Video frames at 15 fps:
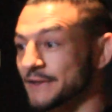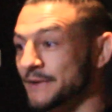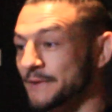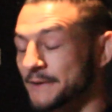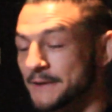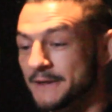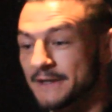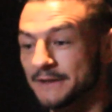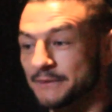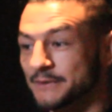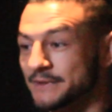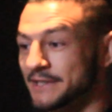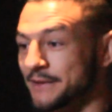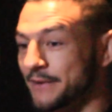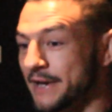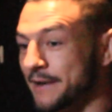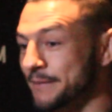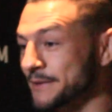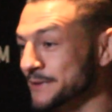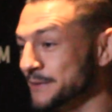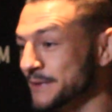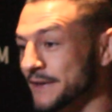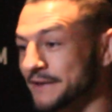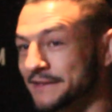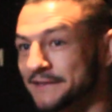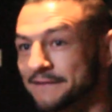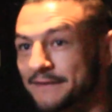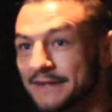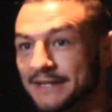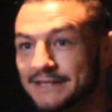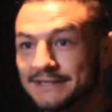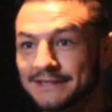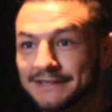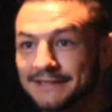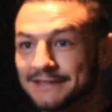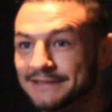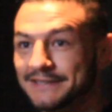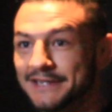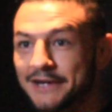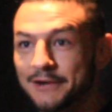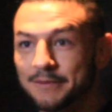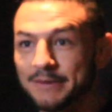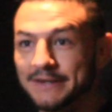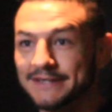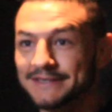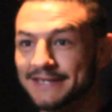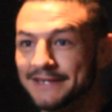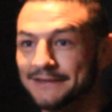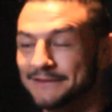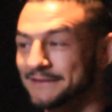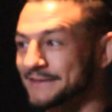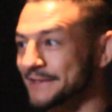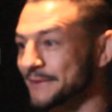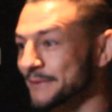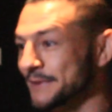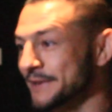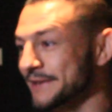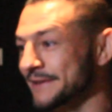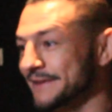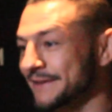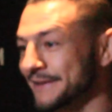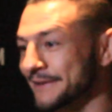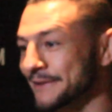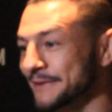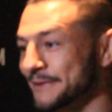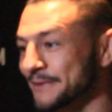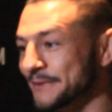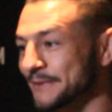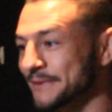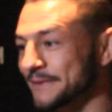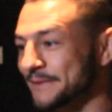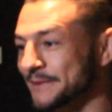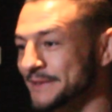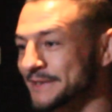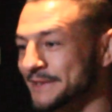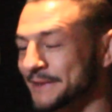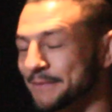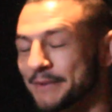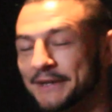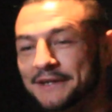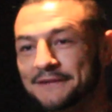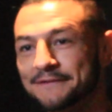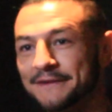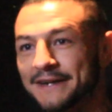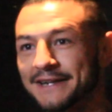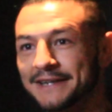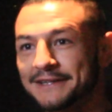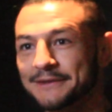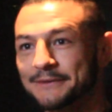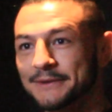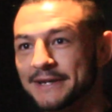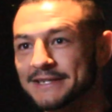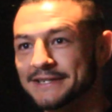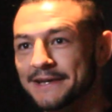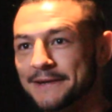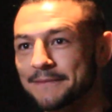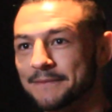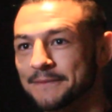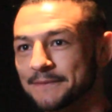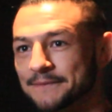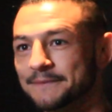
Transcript: So we'll see what happens with all these fights and then see how it plays out and see what, you know, what's the biggest fight at the right time.